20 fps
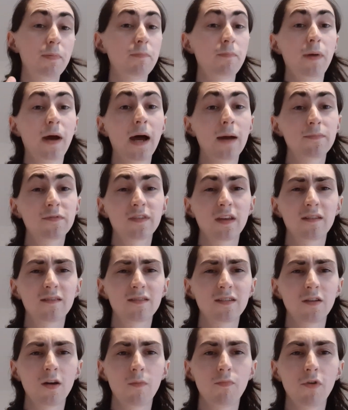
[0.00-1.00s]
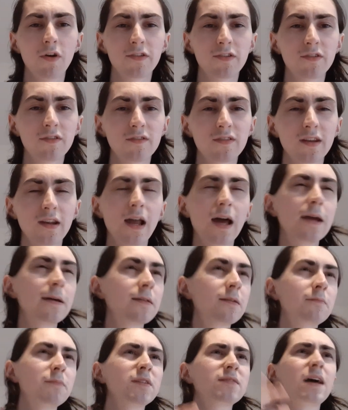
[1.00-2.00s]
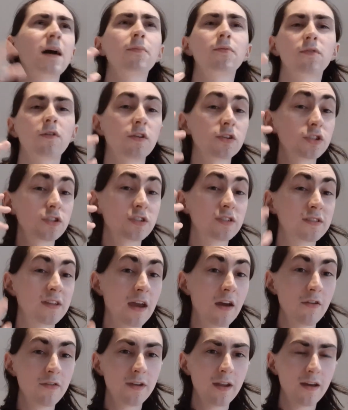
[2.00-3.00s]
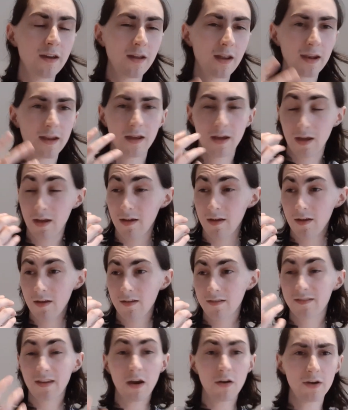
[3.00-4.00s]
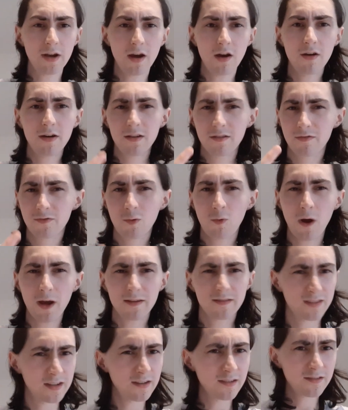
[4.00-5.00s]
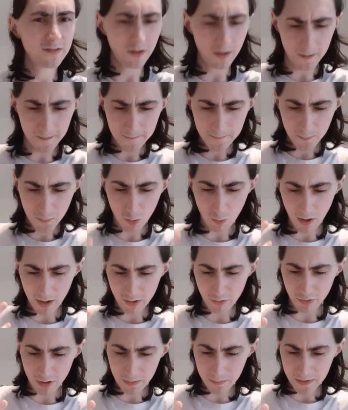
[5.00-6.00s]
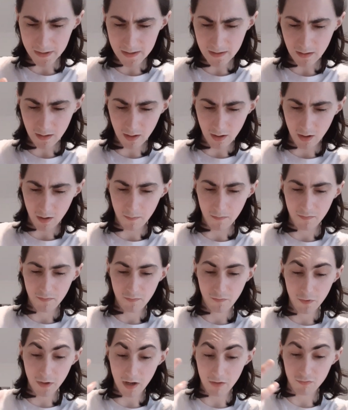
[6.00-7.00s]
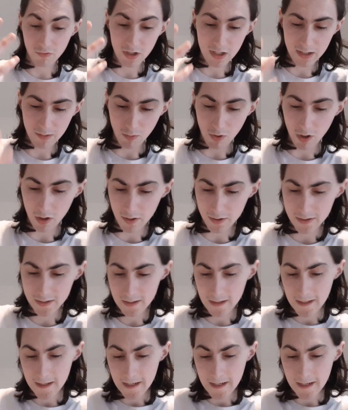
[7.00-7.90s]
perhaps sensing her presence, and like Miss Appleyard is just staring at her, and it's quite sinister, quite creepy. Thought that really worked.